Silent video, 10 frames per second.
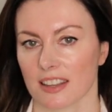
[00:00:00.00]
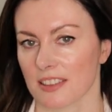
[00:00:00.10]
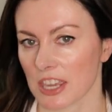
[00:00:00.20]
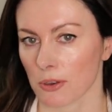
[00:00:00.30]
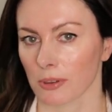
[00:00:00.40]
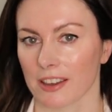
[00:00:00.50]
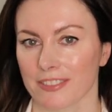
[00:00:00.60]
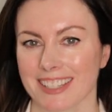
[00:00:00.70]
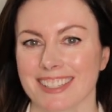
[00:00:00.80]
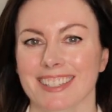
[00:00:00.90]
I think you'll
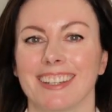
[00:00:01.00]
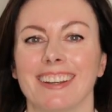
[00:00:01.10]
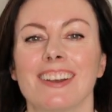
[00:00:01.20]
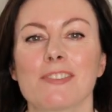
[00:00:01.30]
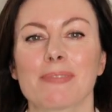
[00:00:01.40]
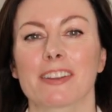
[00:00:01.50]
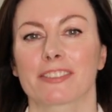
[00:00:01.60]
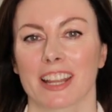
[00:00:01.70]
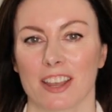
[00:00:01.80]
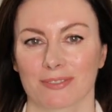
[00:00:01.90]
love it. Bye
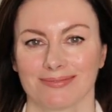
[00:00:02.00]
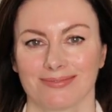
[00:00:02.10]
for now.